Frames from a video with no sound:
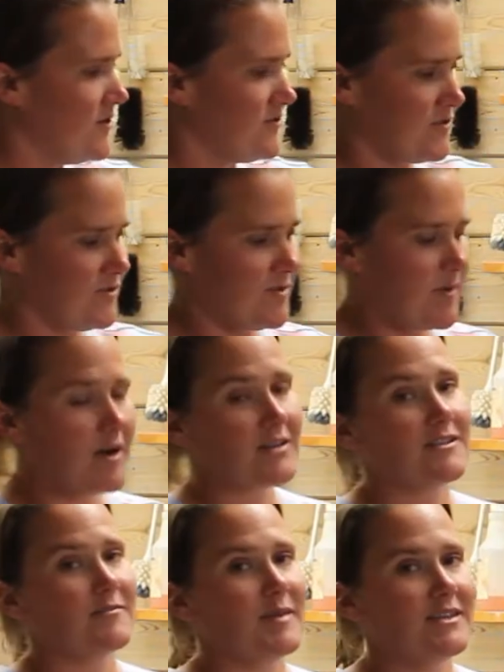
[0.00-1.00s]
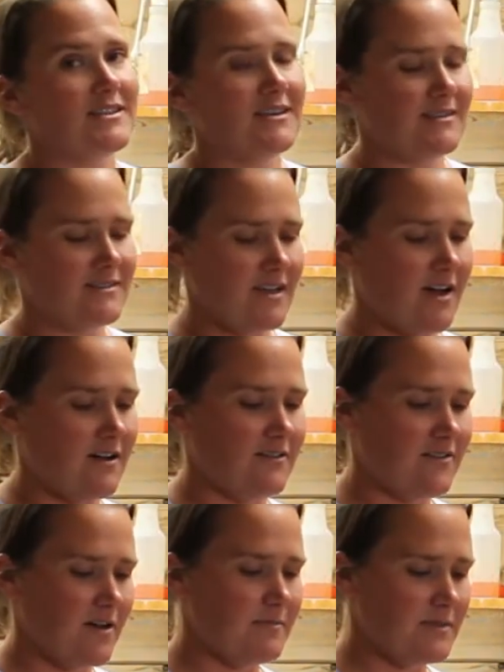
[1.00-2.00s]
through the parts and pieces of
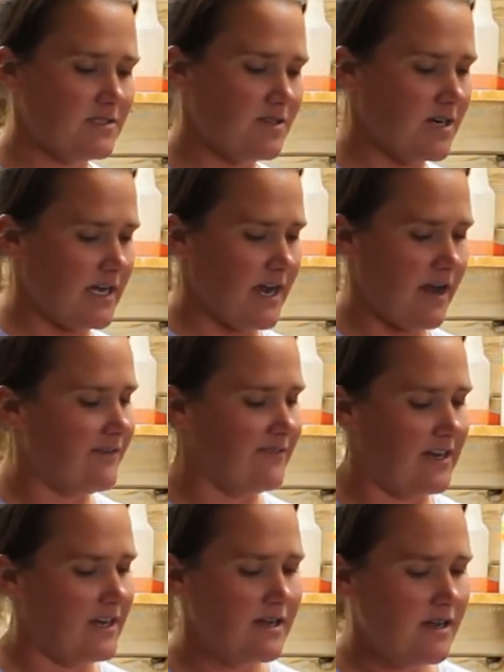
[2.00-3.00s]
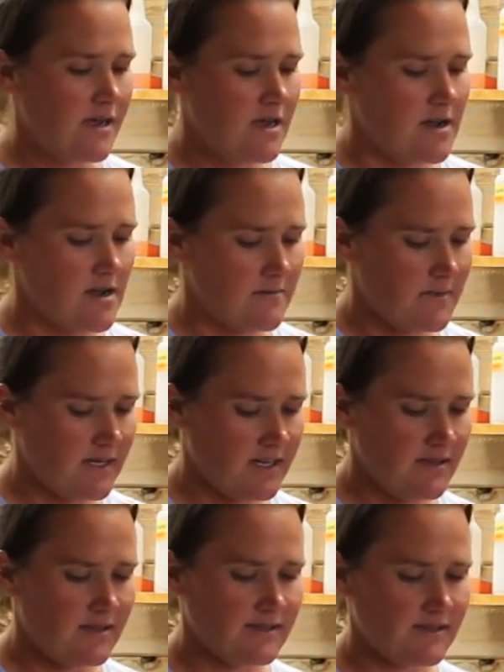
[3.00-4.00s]
a Missouri AV. Um,
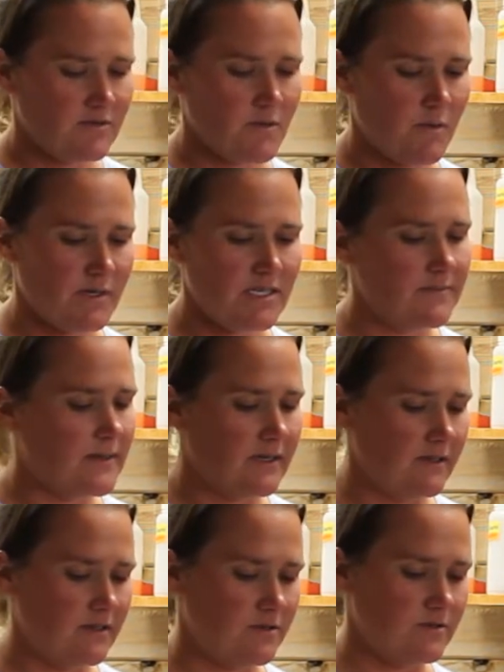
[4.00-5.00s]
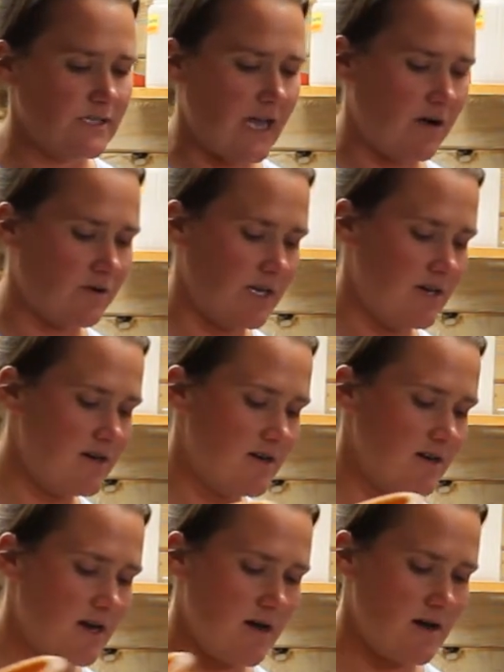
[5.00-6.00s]
again, this is what we typically use out
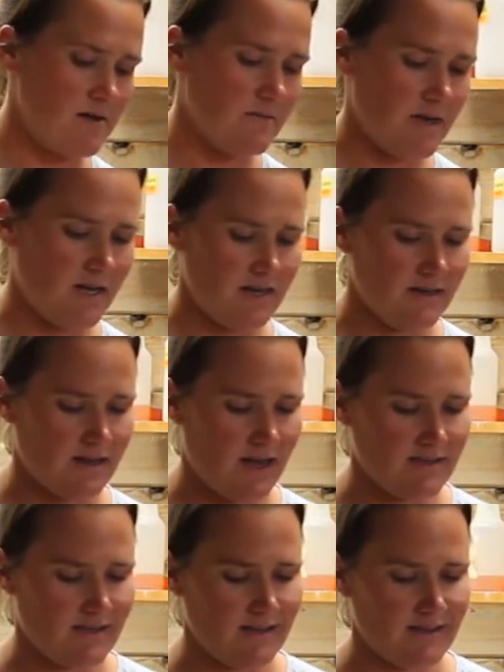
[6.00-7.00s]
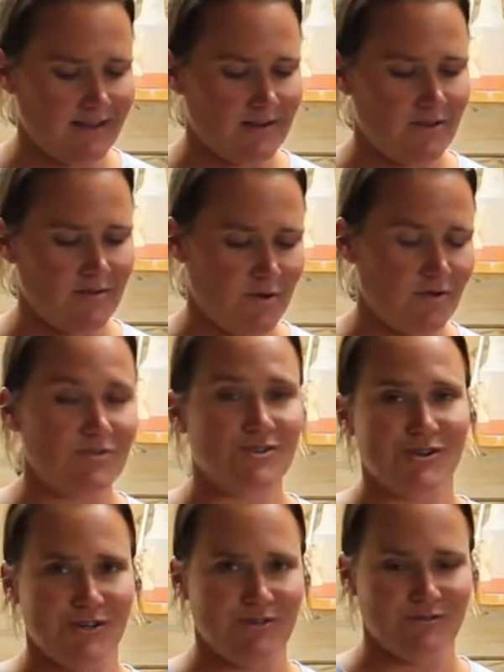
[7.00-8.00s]
here, um, and I think they're the most
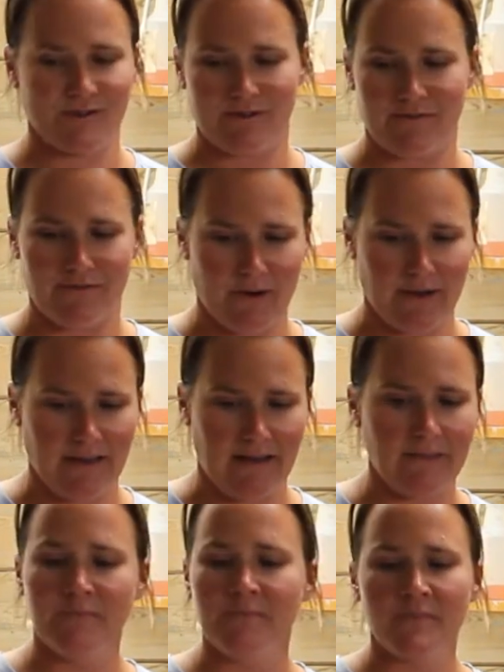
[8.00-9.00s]
user-friendly.